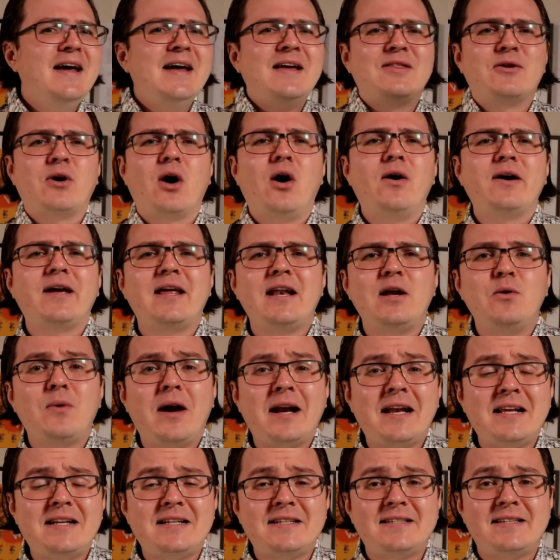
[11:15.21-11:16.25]
They're all getting
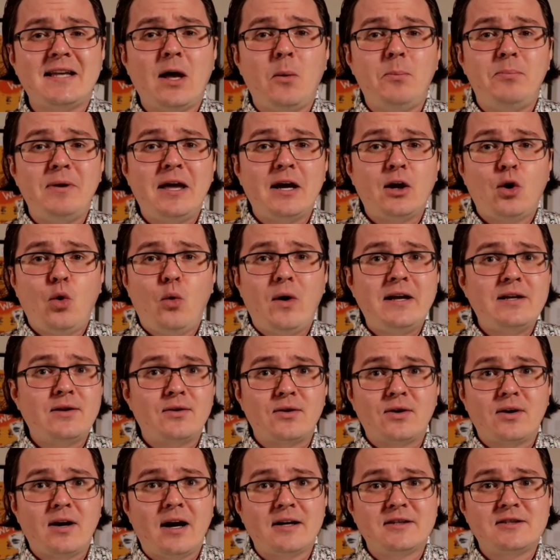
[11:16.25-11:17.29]
ready to sell Bitcoin to
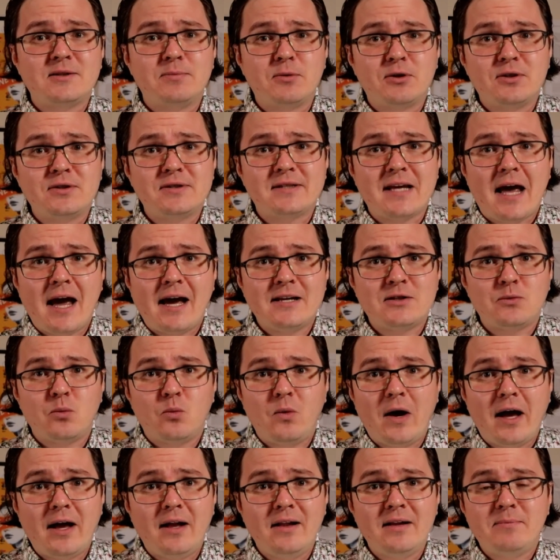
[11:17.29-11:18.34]
their customers as
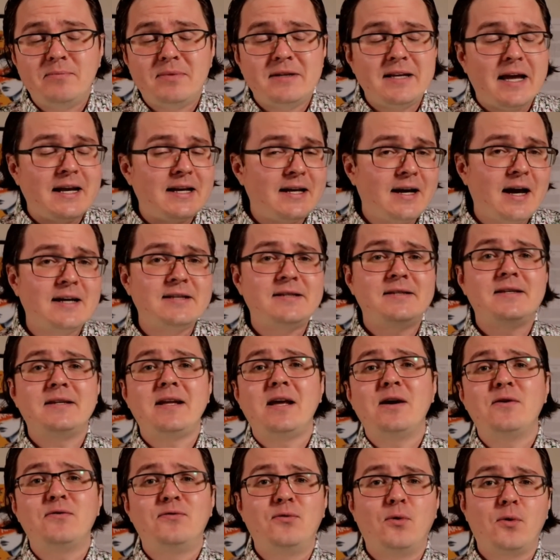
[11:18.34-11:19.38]
well and, and custody
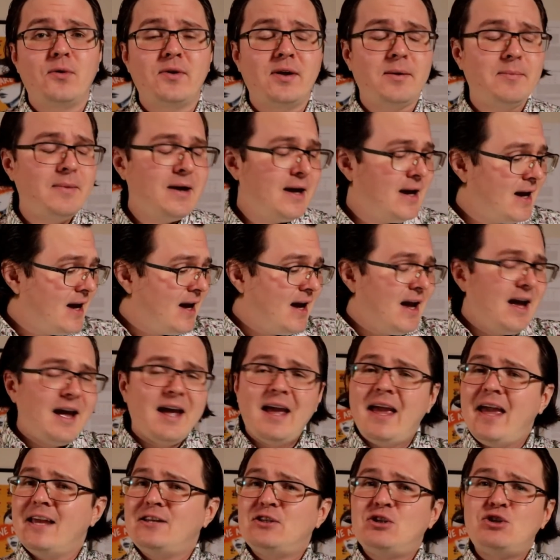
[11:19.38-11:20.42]
it for them
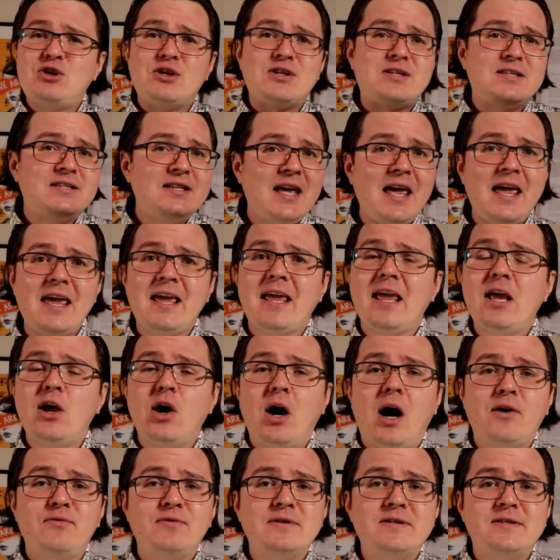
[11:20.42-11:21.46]
it's just taking
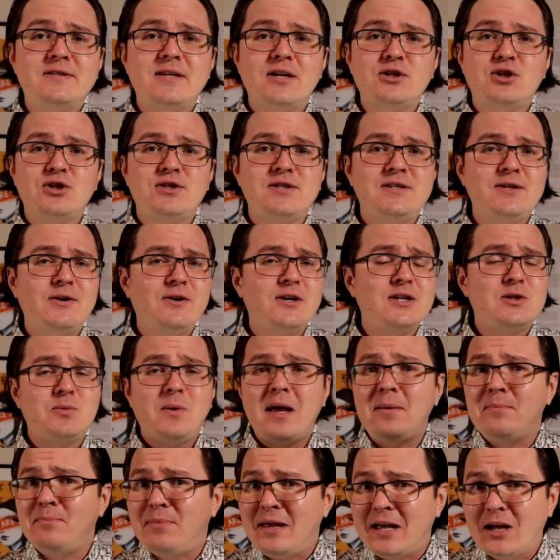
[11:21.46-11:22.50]
off in such a serious
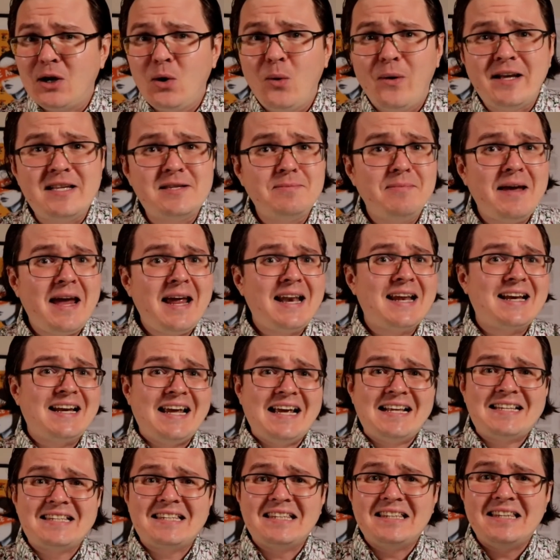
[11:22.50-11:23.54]
way. Bitcoin's made it.
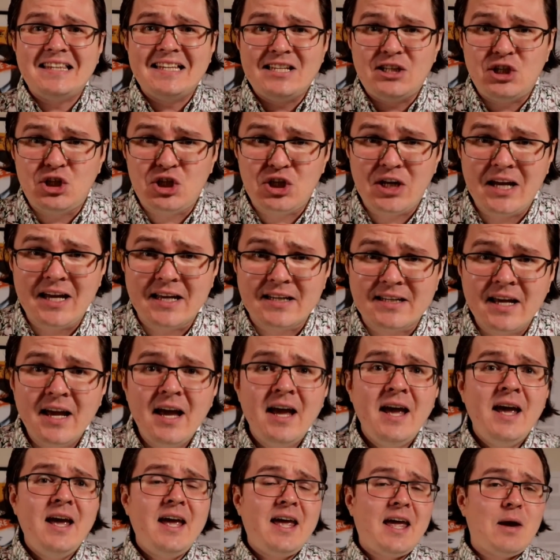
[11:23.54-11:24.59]
It's legit.
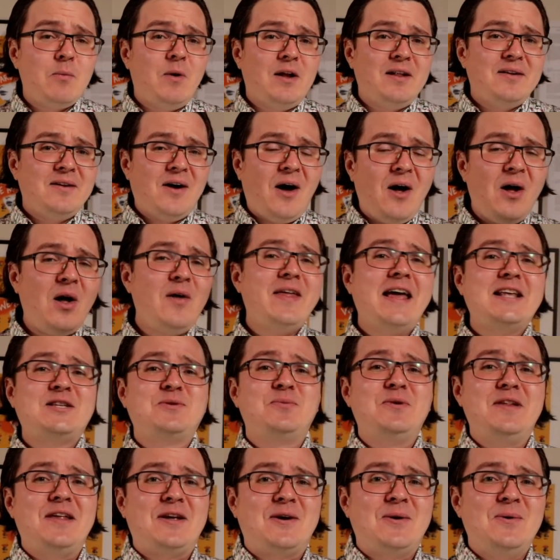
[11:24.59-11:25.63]
And well, oh, that's
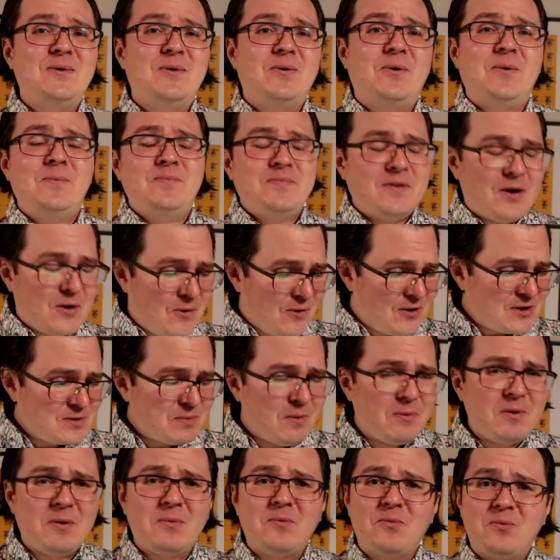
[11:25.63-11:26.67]
really cool. Of course,
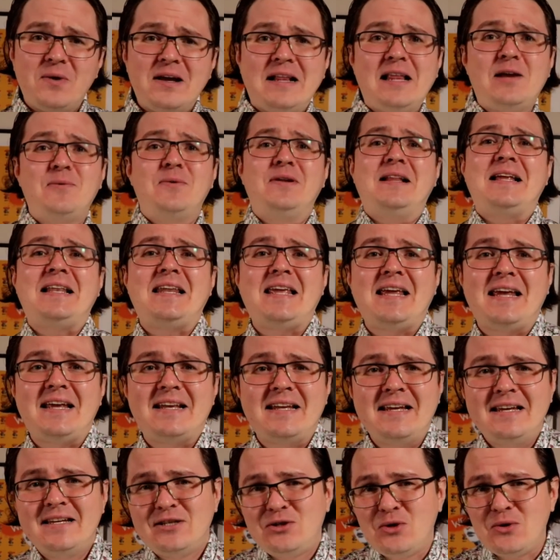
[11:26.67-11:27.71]
what we really, really
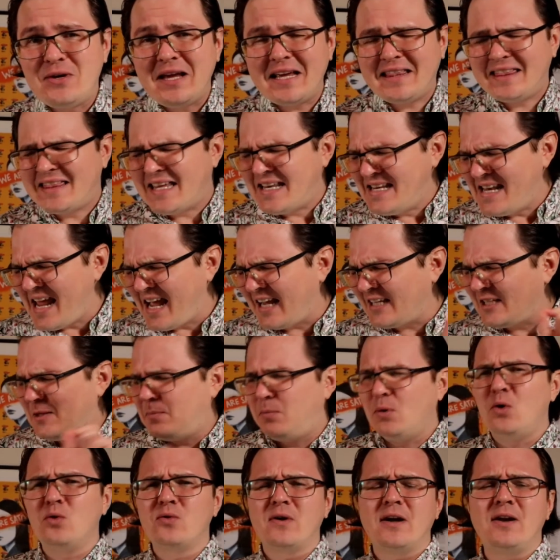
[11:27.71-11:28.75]
need to get the next
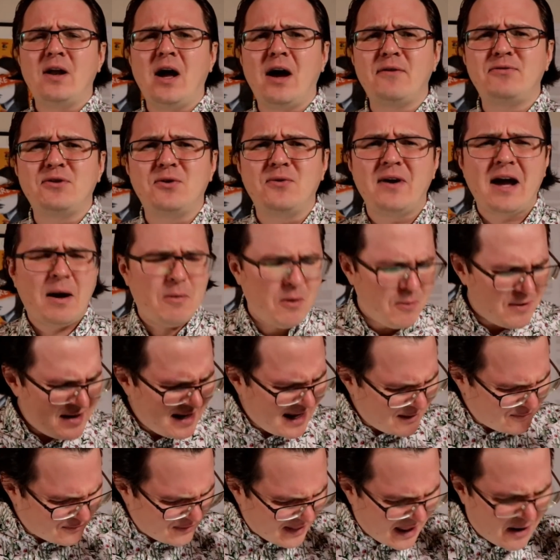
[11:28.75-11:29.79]
bull run off the ground, what we
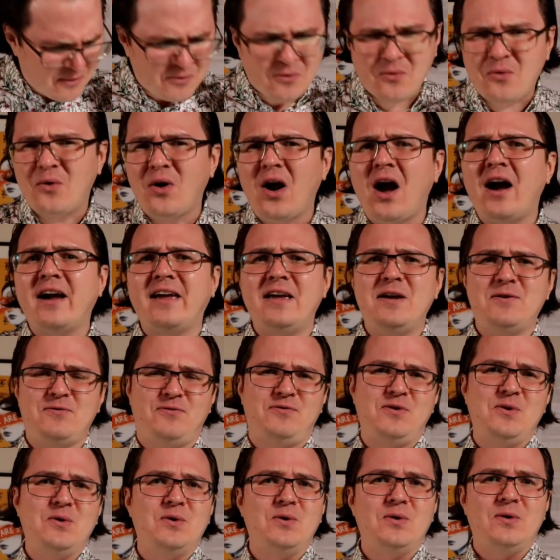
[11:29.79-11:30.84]
need for that rocket
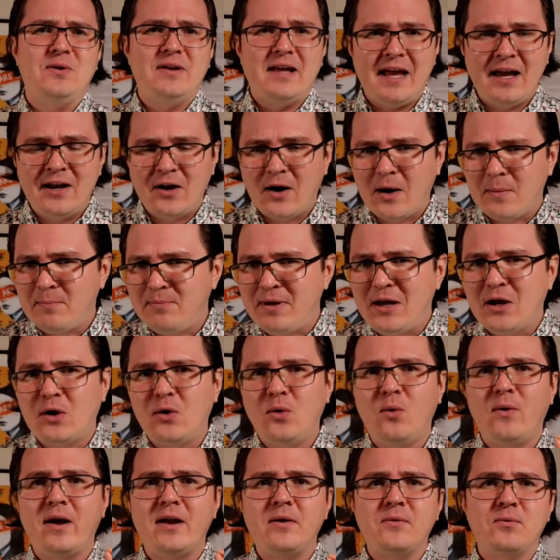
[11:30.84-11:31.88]
fuel in our
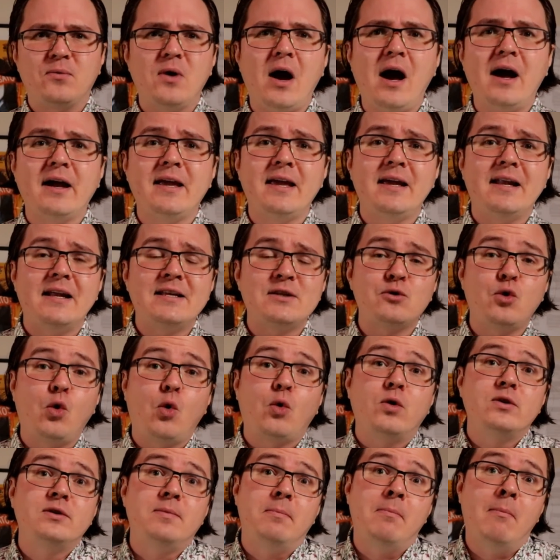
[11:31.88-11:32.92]
Bitcoin rocket is, of
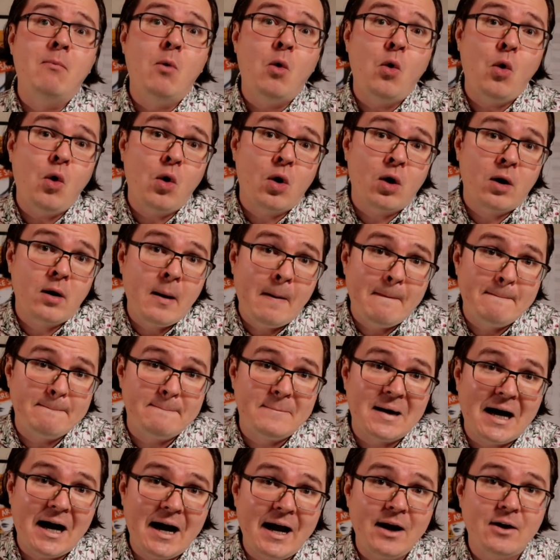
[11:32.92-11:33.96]
course, more
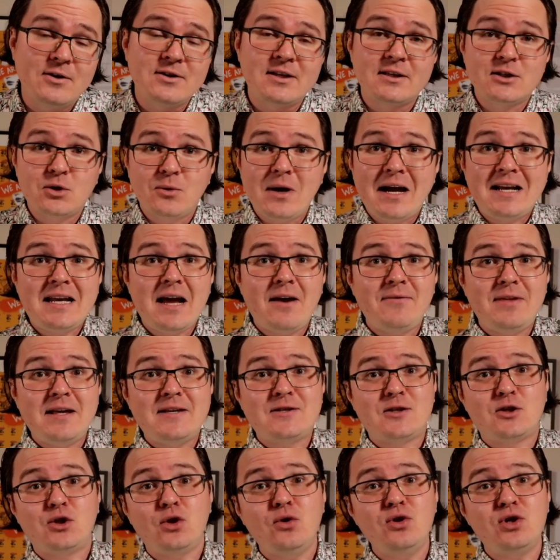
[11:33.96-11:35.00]
buyers. And it's great to have the
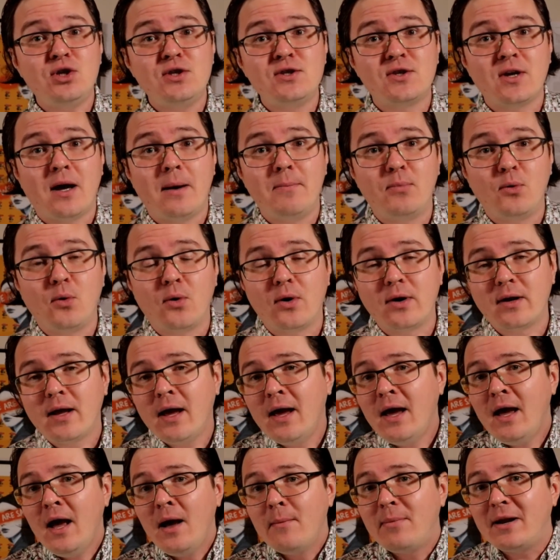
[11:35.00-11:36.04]
institutions on board,
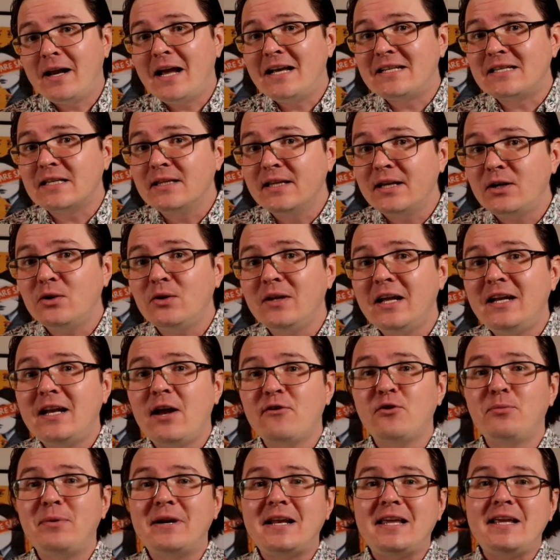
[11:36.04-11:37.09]
but it has literally
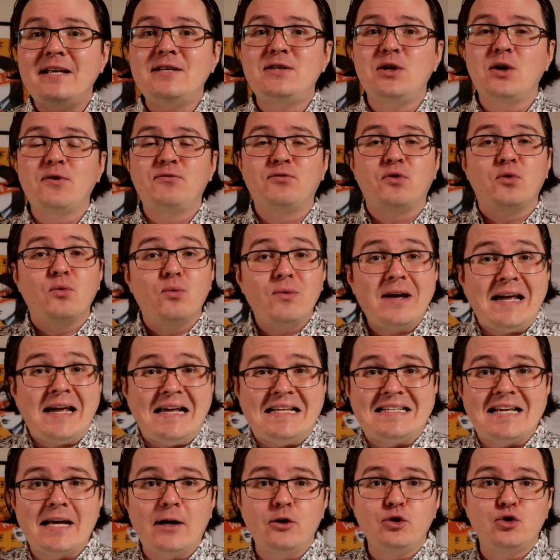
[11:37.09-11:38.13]
never been easier for
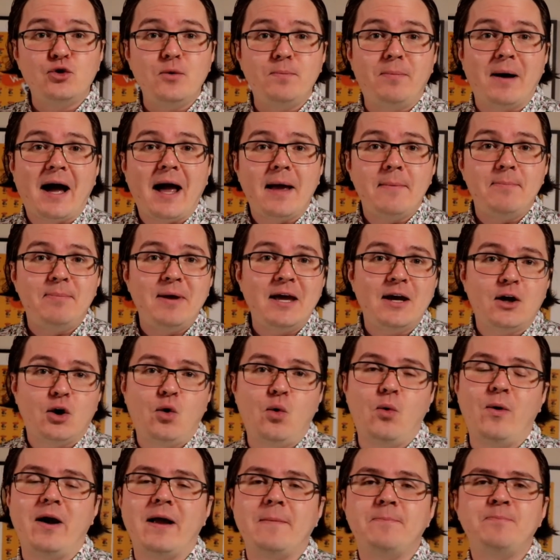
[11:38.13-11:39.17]
retail to buy
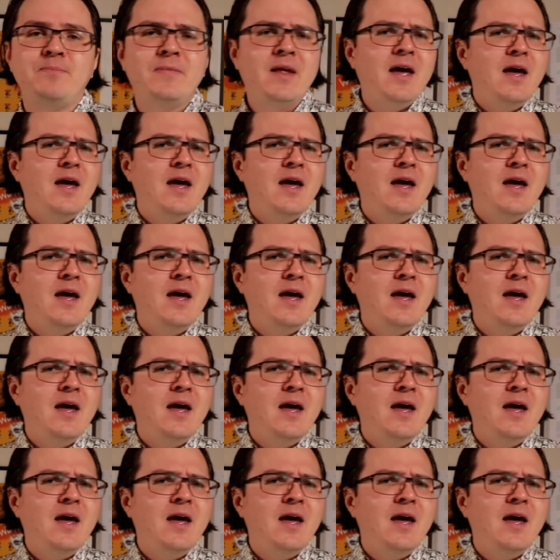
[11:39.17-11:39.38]
Bitcoin.